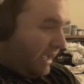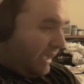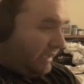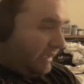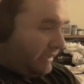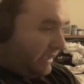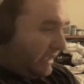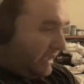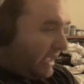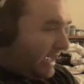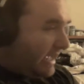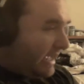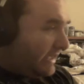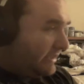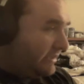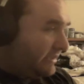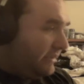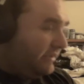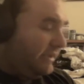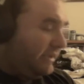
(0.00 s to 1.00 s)
Okay, so
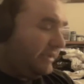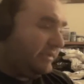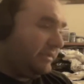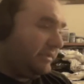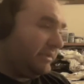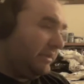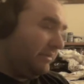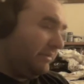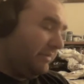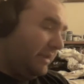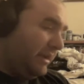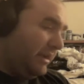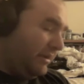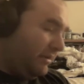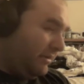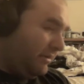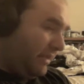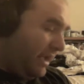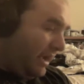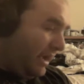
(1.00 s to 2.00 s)
that is gonna lead into
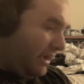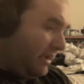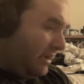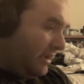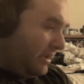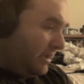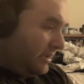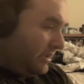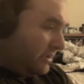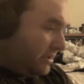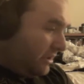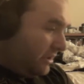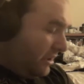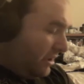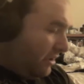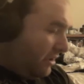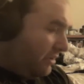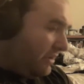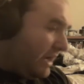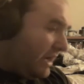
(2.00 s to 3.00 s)
something. I know that.
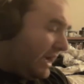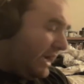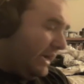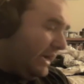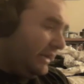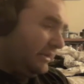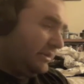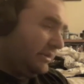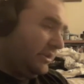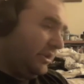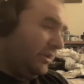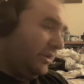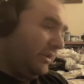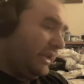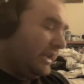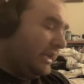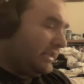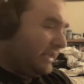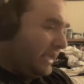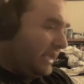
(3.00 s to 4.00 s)
So yeah,
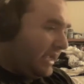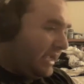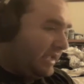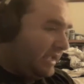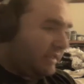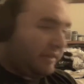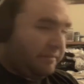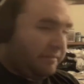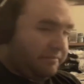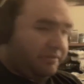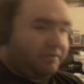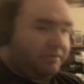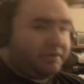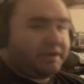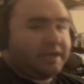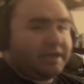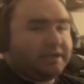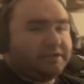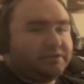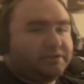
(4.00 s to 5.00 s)
so that's it. Let
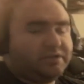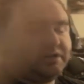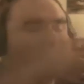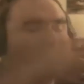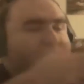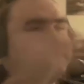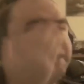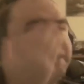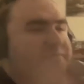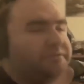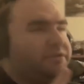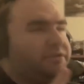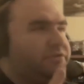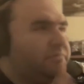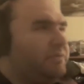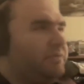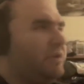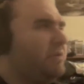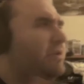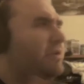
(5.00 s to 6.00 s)
me know your guys' thoughts in the
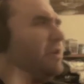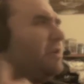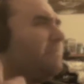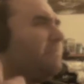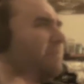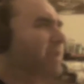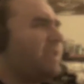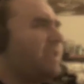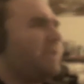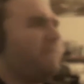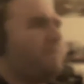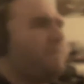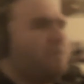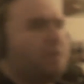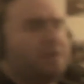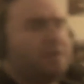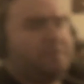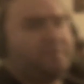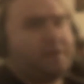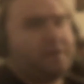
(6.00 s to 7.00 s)
comment section below. Probably
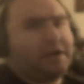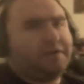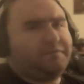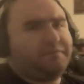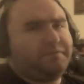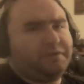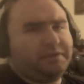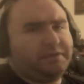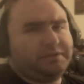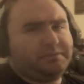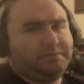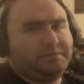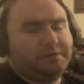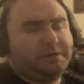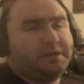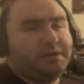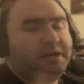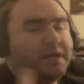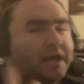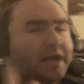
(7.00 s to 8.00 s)
a 4 out of 5 for
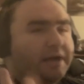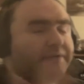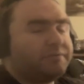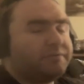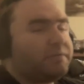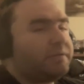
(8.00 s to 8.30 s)
this one.